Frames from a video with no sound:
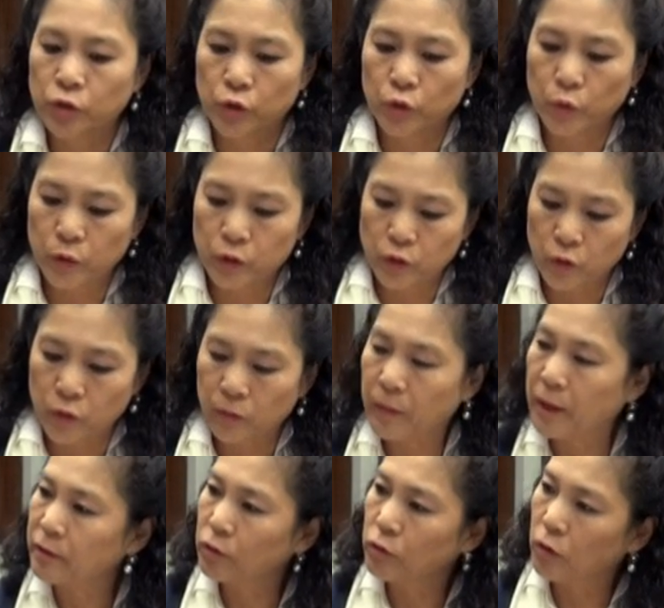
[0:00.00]
Should we talk
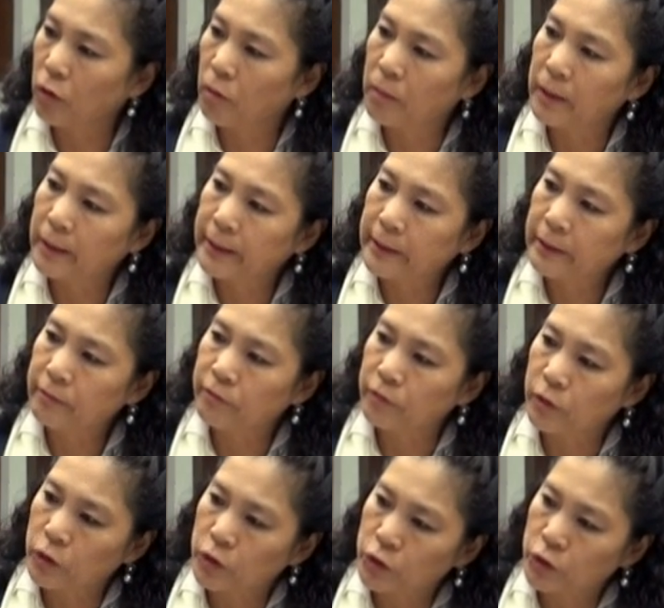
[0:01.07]
about globally first?